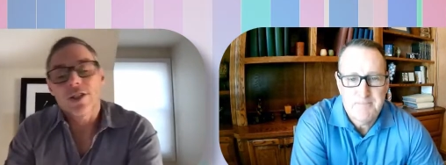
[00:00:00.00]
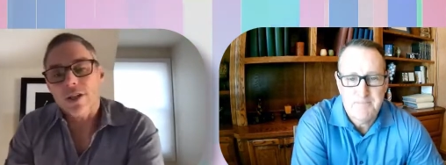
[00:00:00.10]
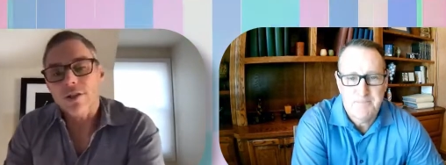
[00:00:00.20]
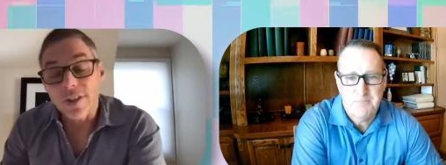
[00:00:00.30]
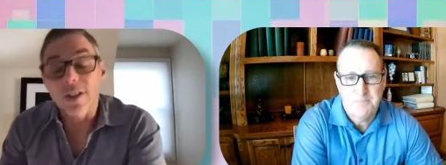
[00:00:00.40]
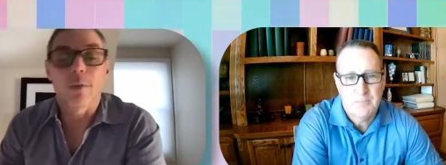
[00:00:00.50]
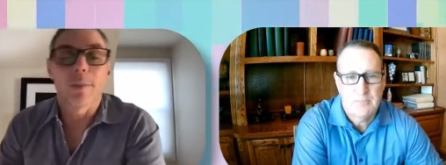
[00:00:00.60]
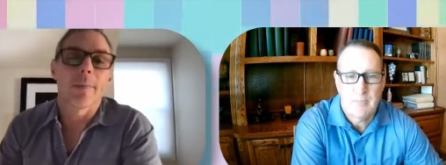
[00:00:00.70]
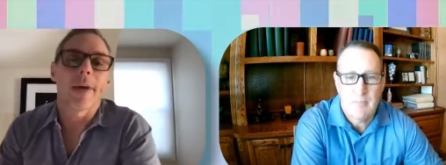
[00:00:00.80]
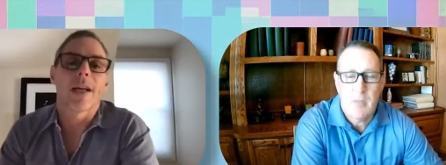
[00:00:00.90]
Speaker 1: tell us a little
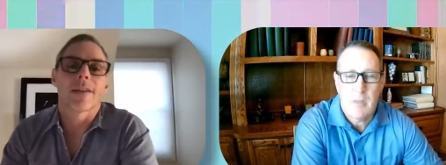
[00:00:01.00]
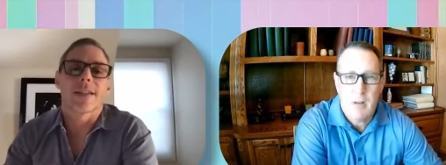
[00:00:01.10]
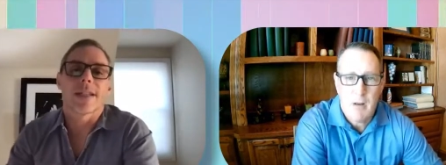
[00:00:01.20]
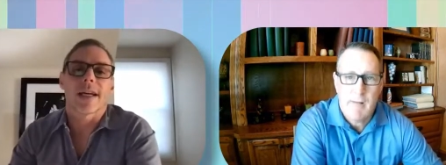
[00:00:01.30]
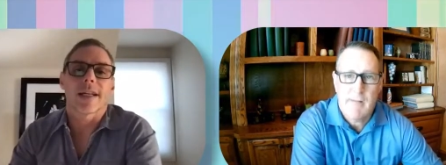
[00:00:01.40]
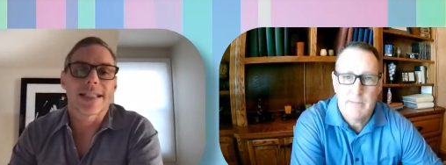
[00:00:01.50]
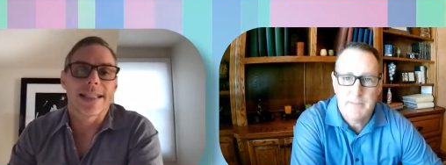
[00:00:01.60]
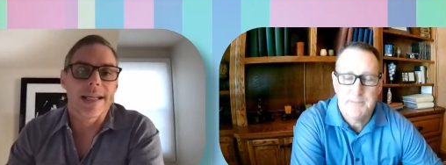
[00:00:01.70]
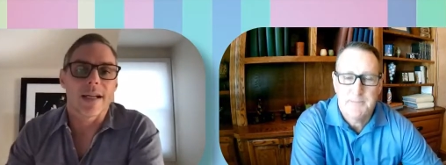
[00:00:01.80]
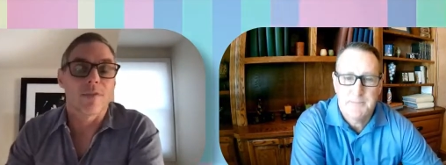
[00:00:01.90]
bit about the DX
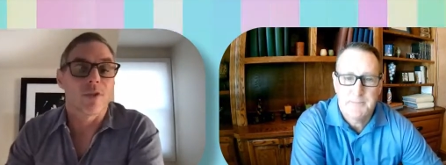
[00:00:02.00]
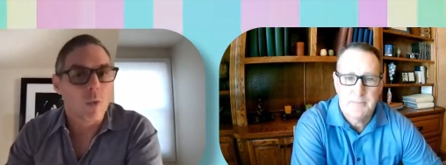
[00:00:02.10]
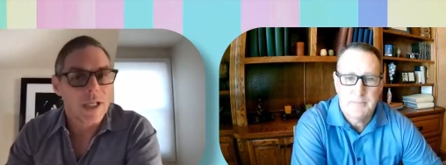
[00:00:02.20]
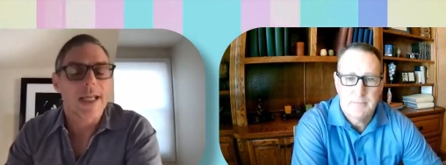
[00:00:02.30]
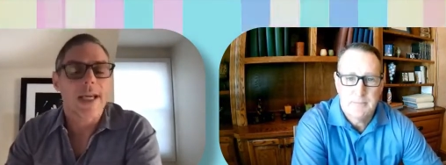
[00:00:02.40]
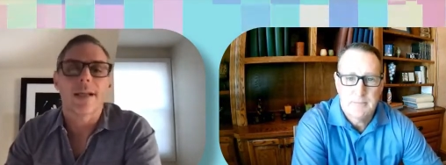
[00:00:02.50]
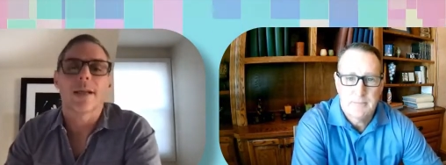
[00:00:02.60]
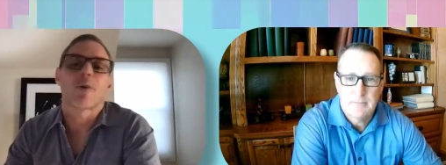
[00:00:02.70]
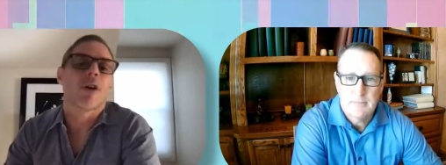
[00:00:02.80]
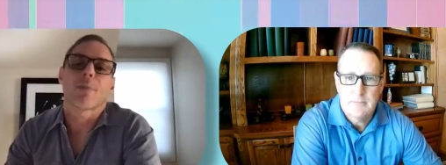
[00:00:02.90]
NetOps weekend
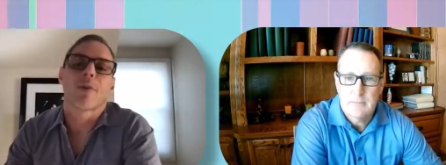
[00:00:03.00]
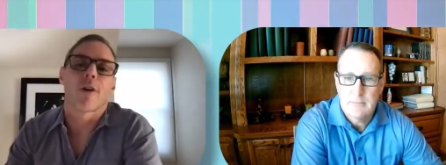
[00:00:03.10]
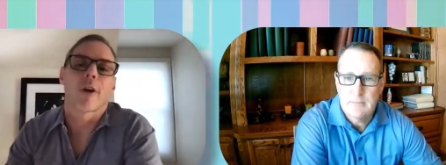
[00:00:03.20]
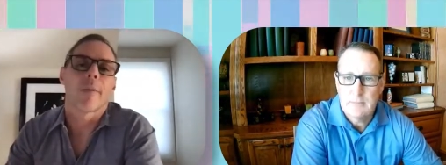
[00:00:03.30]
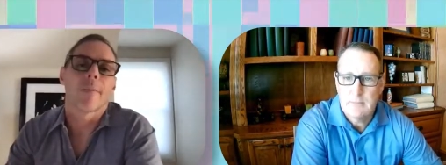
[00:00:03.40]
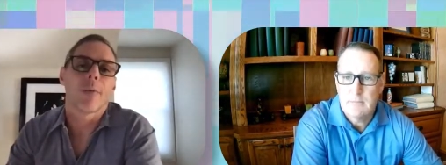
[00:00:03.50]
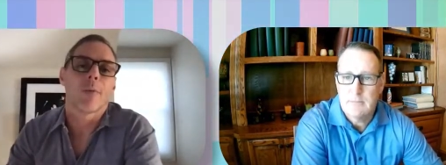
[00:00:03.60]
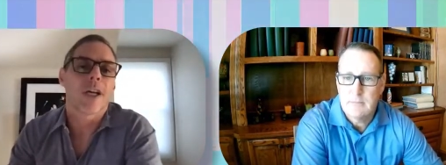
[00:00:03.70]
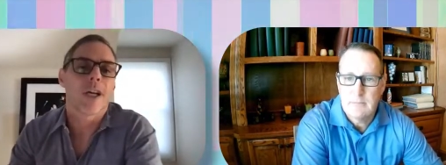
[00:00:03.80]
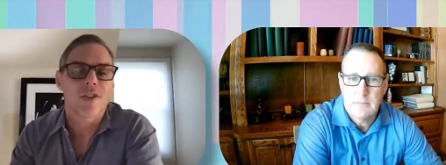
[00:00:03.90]
upgrade program and
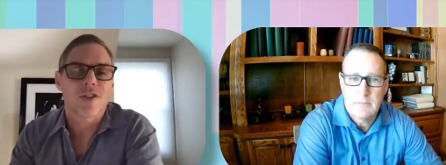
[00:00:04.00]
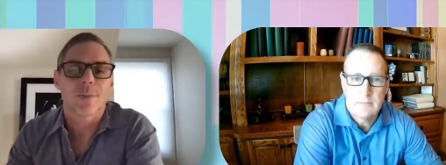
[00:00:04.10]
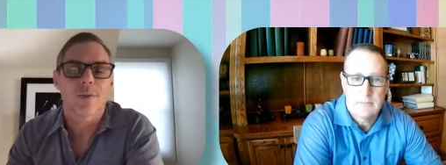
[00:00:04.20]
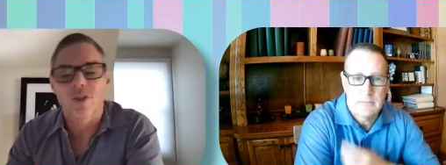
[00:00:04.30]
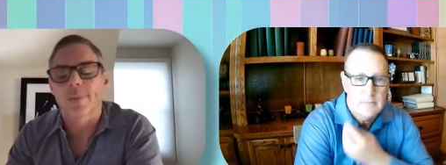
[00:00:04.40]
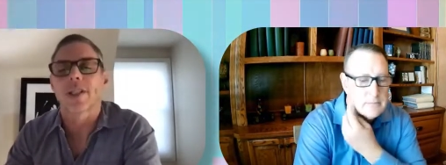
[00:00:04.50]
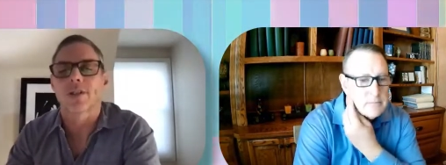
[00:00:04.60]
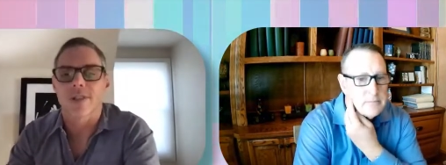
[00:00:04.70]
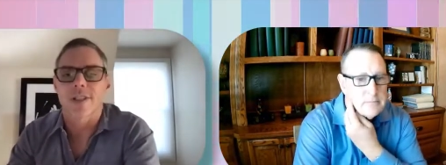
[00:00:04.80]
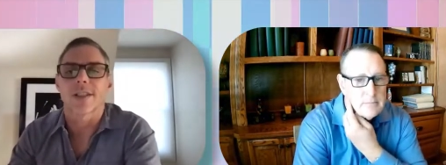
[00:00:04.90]
why customers should be
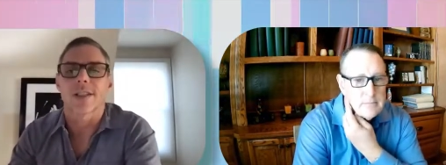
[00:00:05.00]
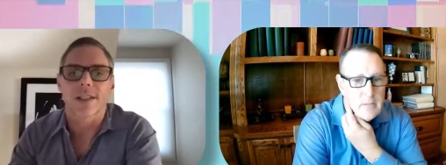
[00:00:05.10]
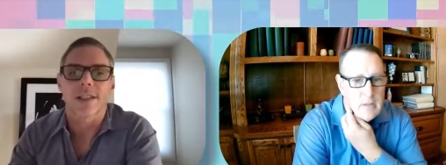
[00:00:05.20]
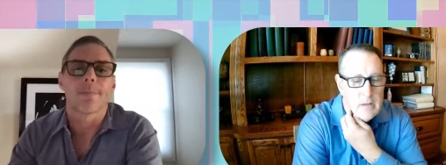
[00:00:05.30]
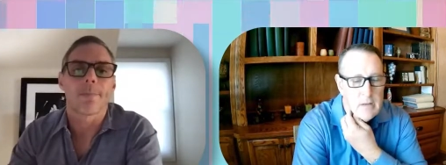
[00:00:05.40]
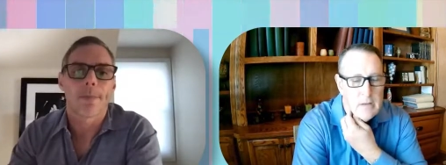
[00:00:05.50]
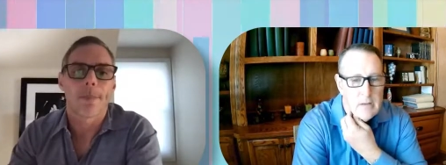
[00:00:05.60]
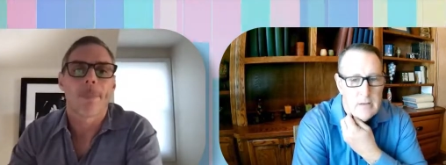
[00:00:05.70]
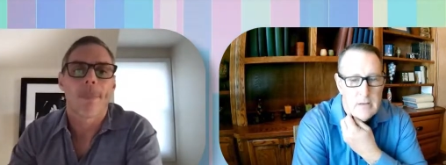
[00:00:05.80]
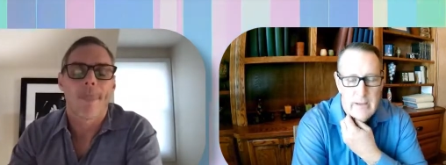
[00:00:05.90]
interested in it?
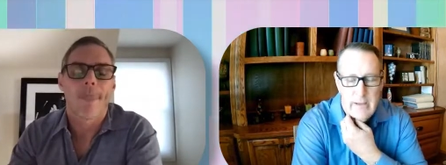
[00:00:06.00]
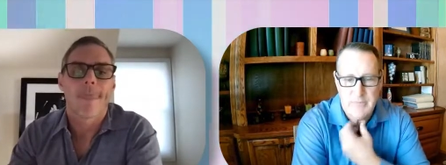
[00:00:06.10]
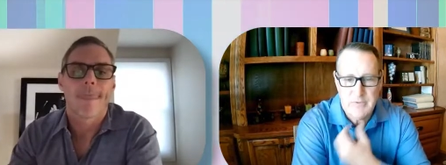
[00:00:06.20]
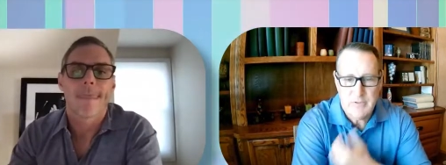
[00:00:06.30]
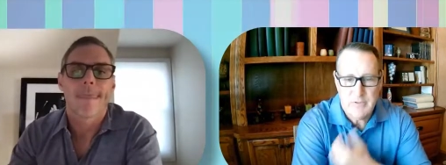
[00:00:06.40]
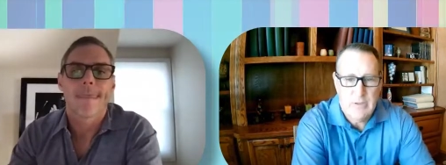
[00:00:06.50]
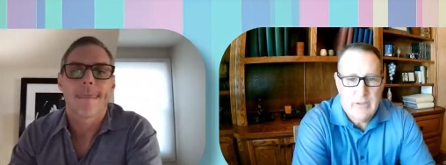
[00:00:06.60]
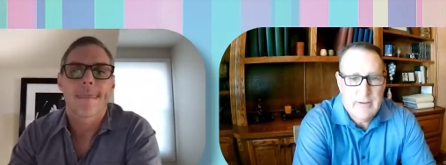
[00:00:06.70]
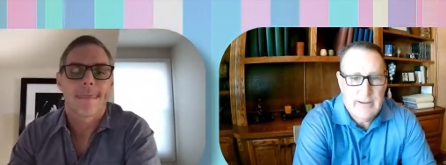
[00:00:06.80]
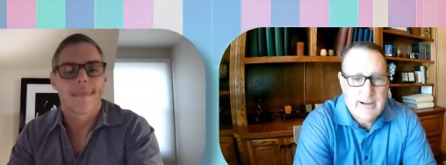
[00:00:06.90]
Speaker 2: Yeah,
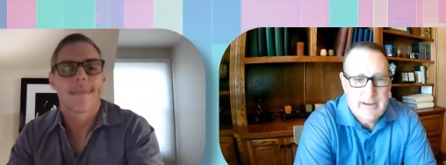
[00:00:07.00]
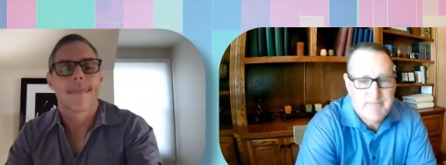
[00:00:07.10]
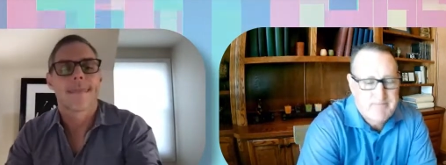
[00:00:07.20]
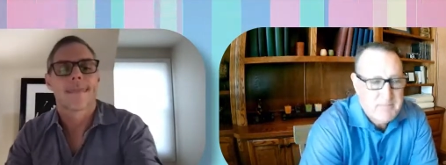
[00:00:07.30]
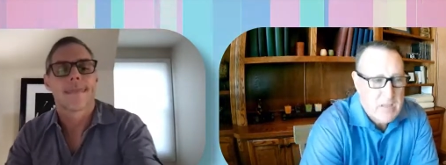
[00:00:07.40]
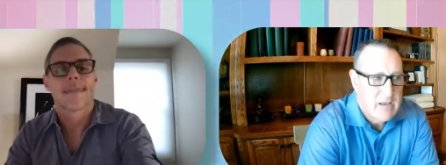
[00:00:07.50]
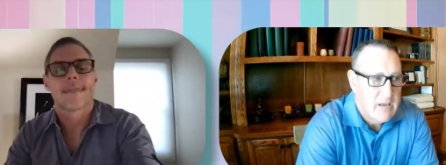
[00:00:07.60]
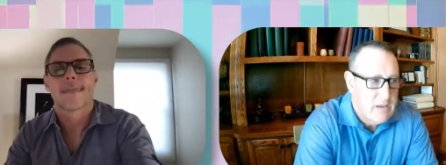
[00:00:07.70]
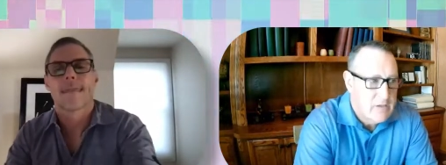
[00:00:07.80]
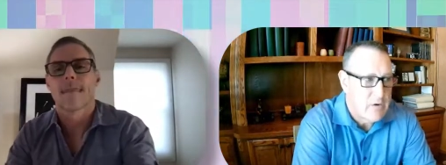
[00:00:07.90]
absolutely. Um,
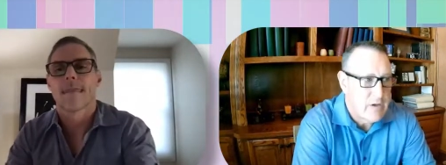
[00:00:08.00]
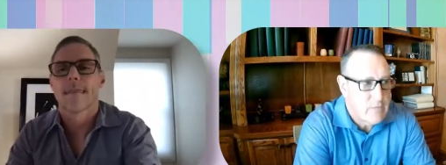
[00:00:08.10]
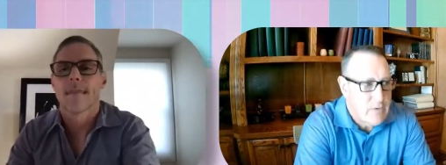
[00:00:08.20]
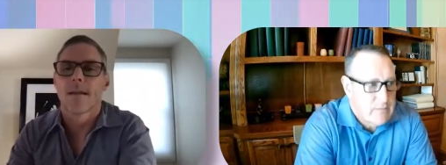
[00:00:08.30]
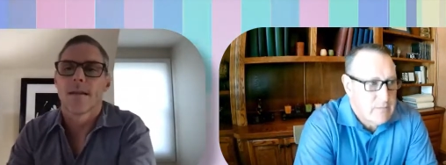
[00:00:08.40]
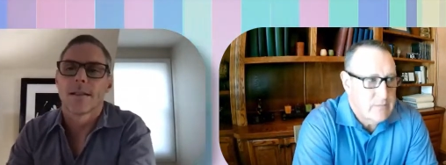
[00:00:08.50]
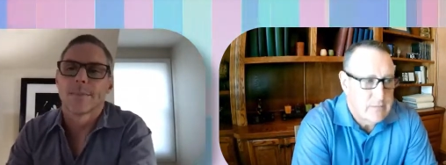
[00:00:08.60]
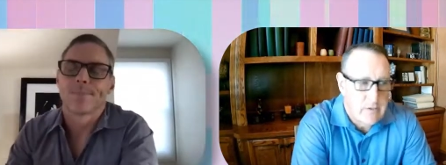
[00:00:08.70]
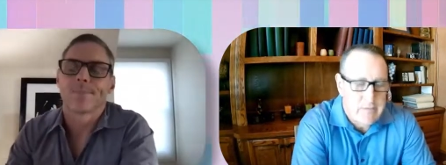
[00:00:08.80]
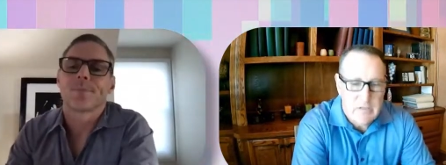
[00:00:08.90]
so, as we,
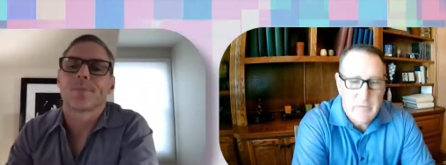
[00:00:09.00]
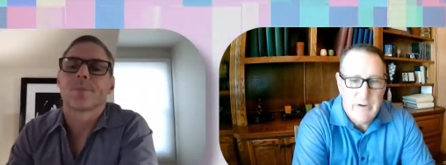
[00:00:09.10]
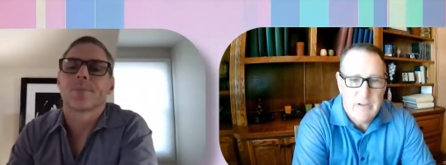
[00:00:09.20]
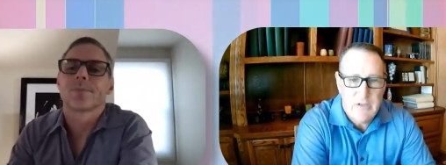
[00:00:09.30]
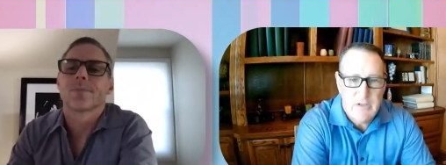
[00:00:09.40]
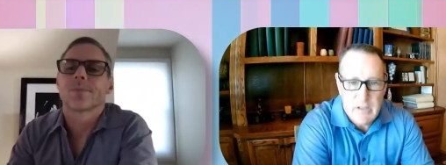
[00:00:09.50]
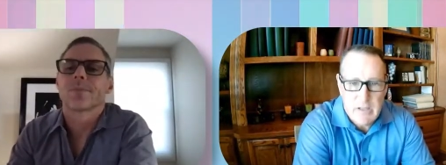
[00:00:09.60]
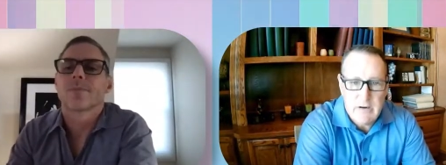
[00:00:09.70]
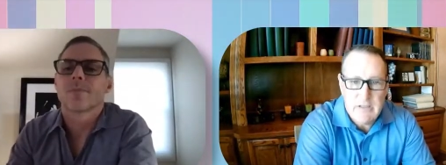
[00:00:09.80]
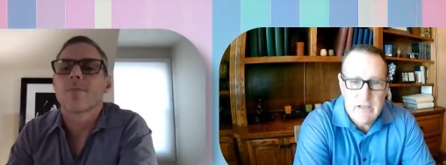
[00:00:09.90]
we've experienced over the
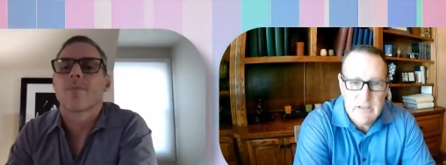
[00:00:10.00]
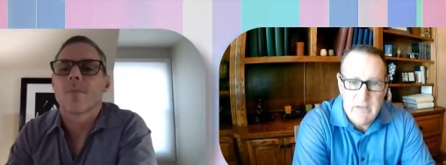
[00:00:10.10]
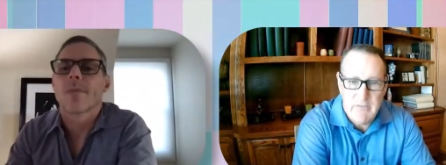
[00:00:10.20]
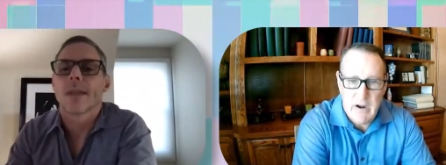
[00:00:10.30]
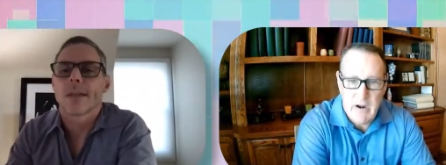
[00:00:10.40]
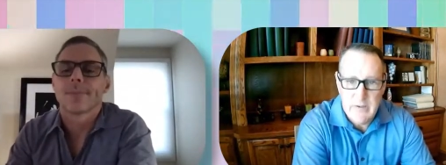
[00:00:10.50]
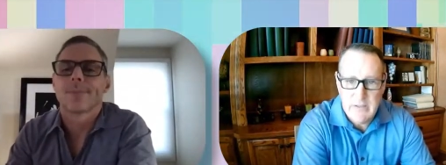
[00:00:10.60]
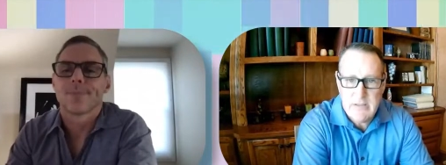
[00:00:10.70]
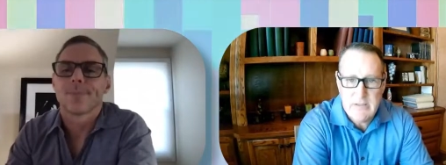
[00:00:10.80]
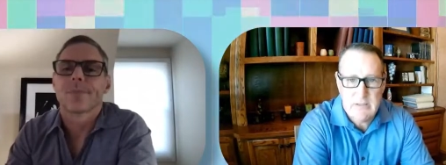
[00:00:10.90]
years, IT
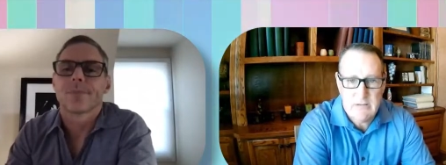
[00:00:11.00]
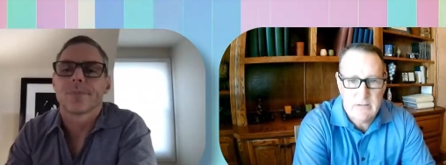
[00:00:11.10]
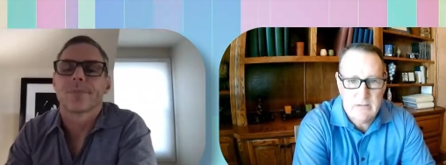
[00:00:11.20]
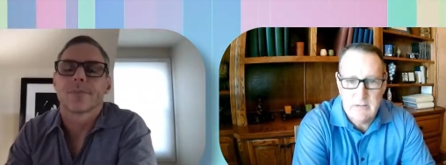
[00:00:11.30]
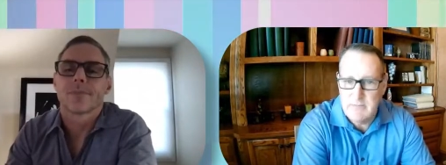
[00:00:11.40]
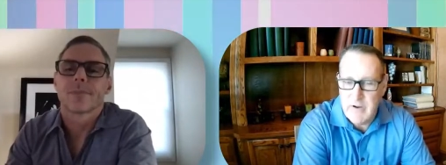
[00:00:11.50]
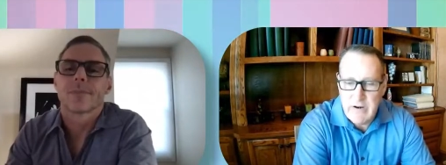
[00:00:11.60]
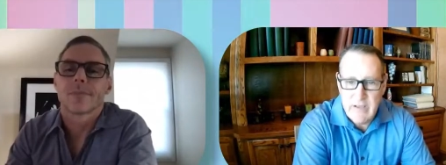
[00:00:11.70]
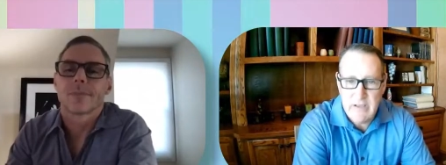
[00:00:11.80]
environments vary